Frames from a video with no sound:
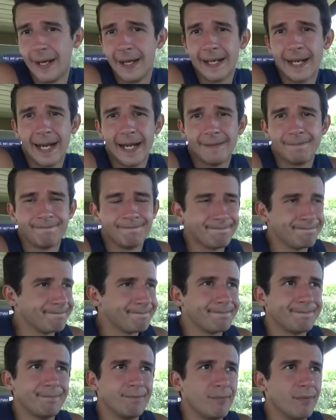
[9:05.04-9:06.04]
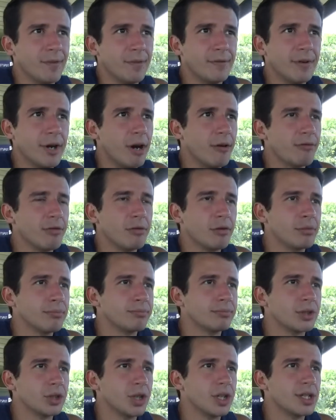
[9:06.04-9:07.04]
again, vote for
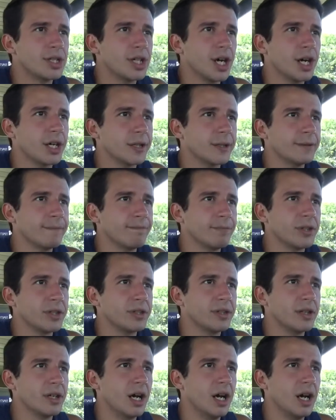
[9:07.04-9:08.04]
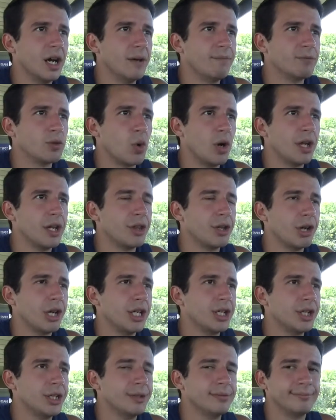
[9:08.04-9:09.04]
Chris Tucker, uh,
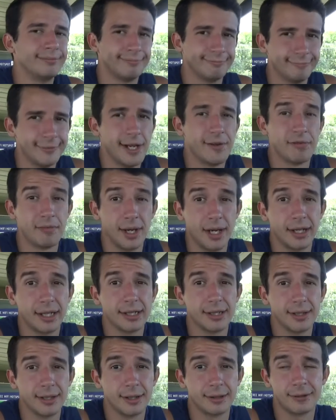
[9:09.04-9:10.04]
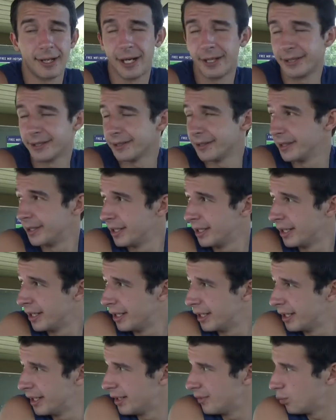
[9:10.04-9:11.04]
2032, if America's still around.
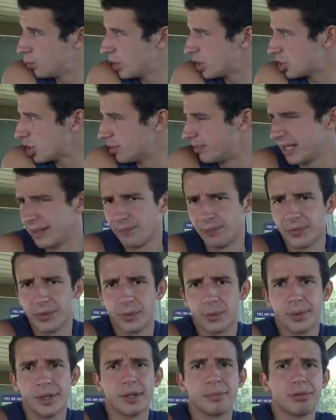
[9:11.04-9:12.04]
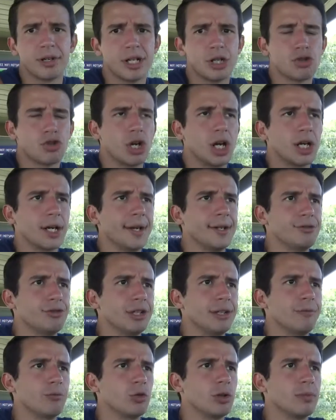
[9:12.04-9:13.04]
We should be. We're a pretty strong
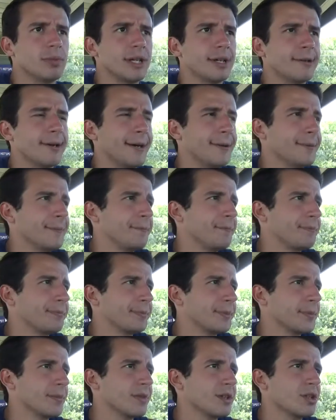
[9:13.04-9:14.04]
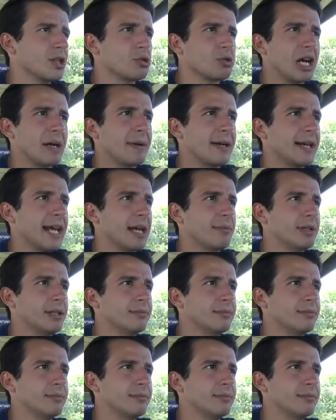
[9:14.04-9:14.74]
country. We'll be around. Just write my name